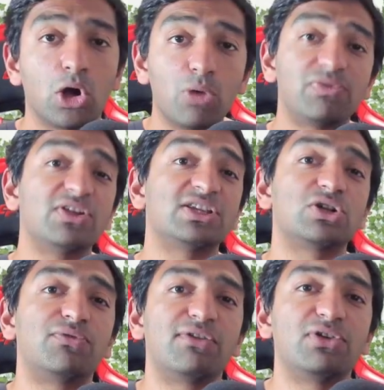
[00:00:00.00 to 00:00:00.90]
Hopefully this
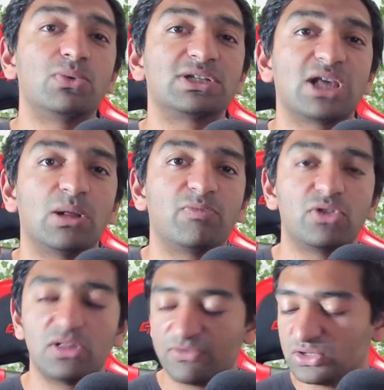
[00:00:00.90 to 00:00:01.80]
overview was
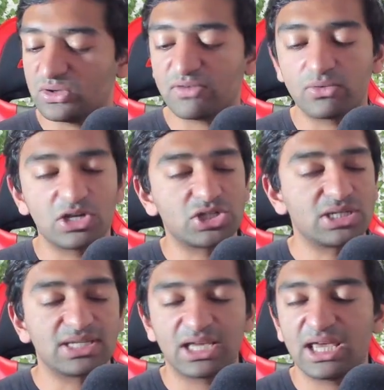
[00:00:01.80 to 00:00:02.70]
helpful. If you do have
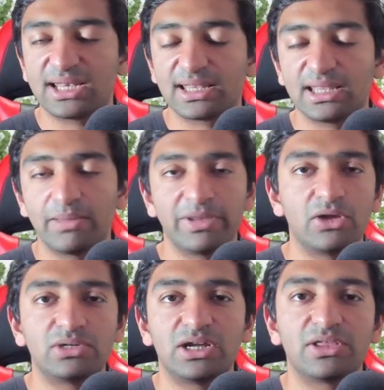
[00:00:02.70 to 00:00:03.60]
questions, again, let me
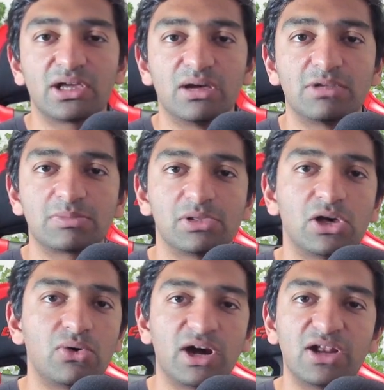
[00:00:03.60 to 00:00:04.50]
know down in the comments
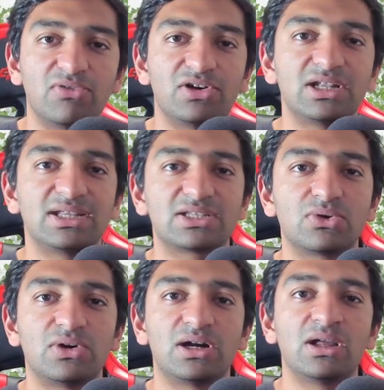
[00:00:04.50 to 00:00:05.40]
below or head over to
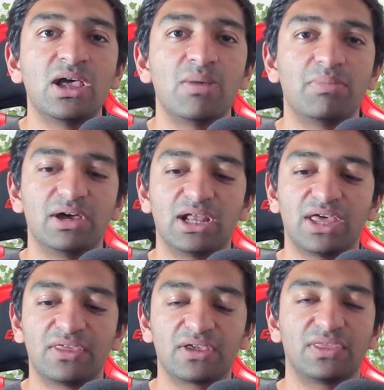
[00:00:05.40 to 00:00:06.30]
Discord. But
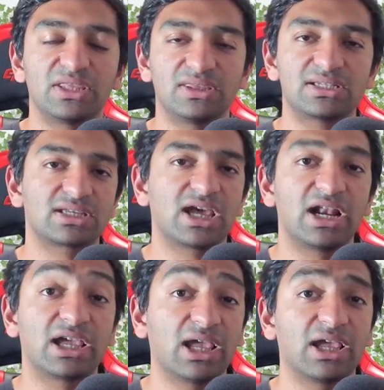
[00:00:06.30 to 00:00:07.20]
I think that this
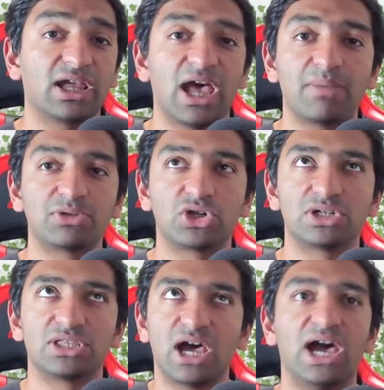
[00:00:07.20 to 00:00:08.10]
kind of
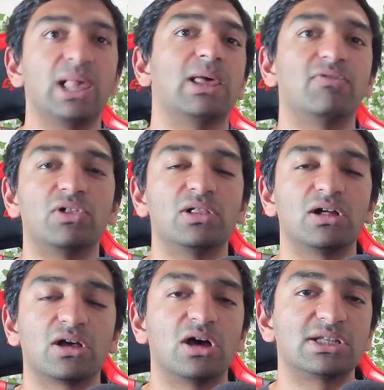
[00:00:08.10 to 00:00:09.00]
captures the high
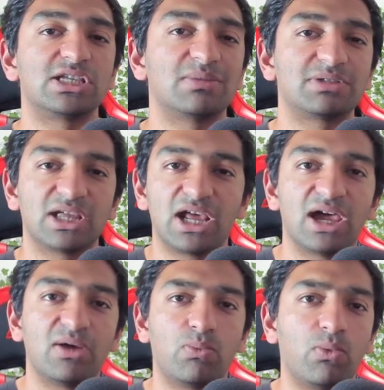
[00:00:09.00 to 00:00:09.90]
level concepts that
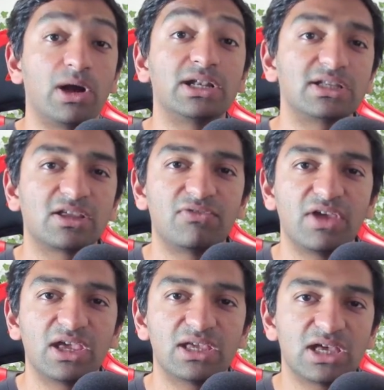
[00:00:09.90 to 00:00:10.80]
I wanted to
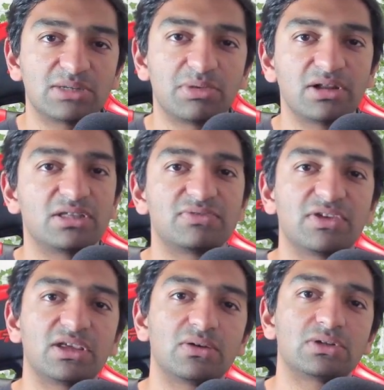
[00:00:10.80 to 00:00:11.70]
convey as part of this
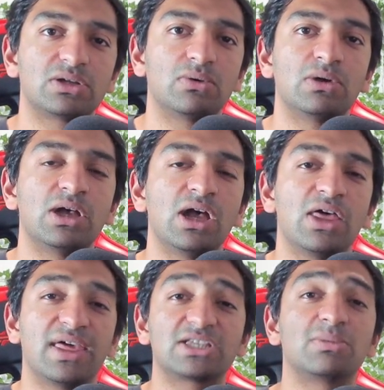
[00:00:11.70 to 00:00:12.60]
video. So
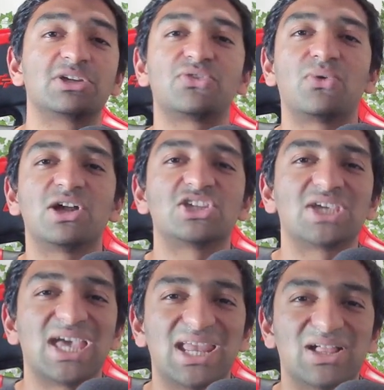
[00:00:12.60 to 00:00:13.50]
thanks so much for
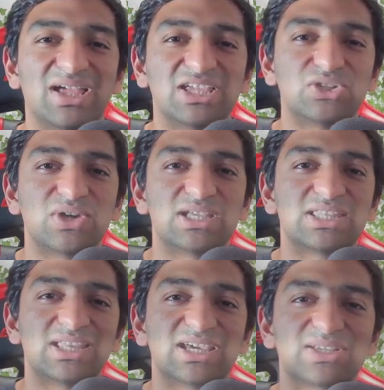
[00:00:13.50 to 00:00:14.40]
watching, and I'll catch you guys
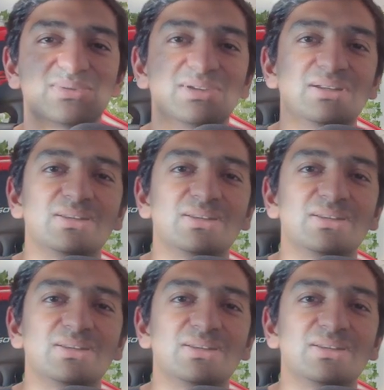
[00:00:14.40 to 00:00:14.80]
in the next one.